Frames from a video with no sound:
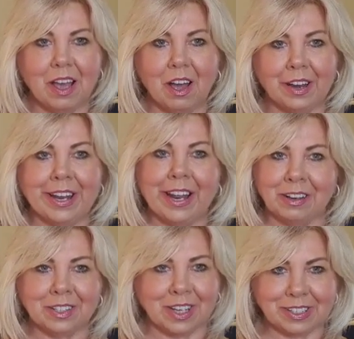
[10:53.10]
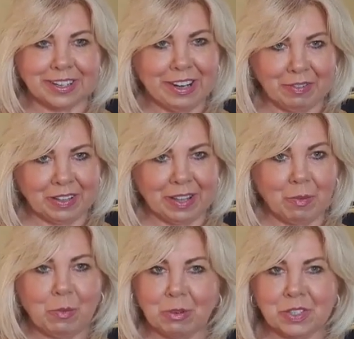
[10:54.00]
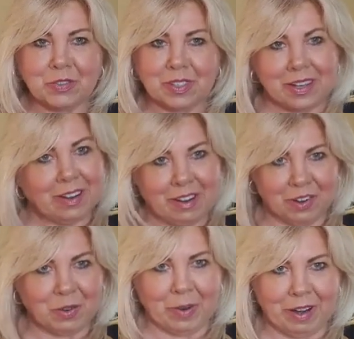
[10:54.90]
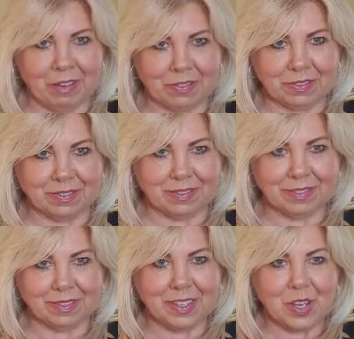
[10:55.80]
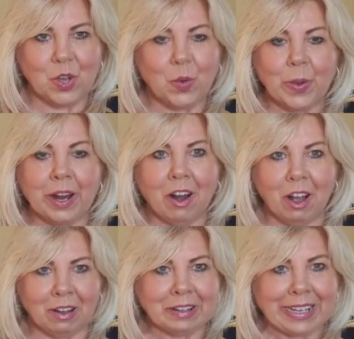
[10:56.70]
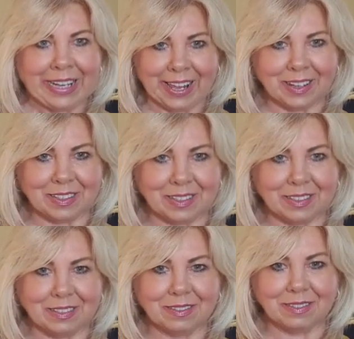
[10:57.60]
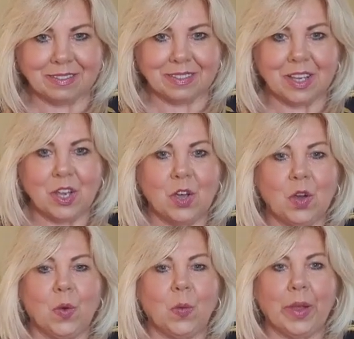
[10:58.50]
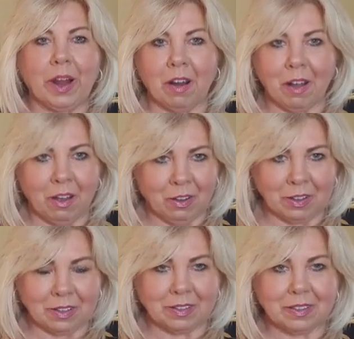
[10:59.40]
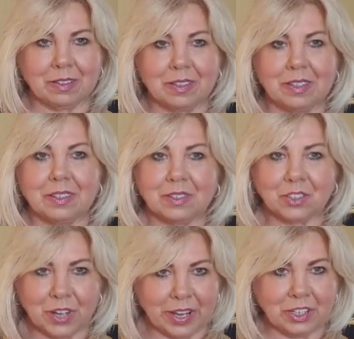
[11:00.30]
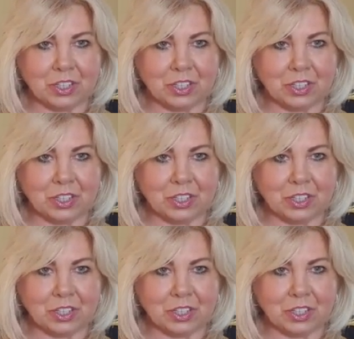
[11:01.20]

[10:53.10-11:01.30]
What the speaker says: on an energetic level that most of us are not aware of. We are all connected. We are all trying